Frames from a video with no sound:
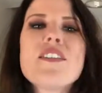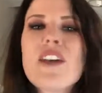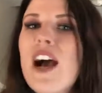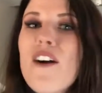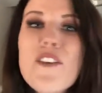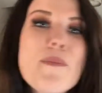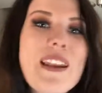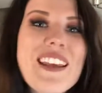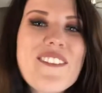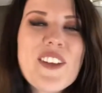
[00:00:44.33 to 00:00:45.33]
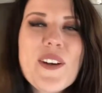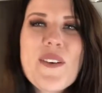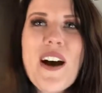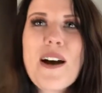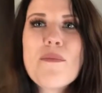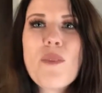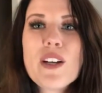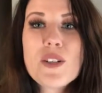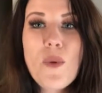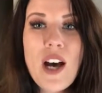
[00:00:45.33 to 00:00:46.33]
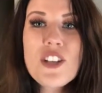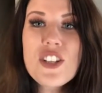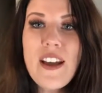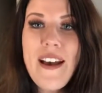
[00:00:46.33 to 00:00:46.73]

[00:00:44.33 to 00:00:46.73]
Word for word: however many of you um, want to watch.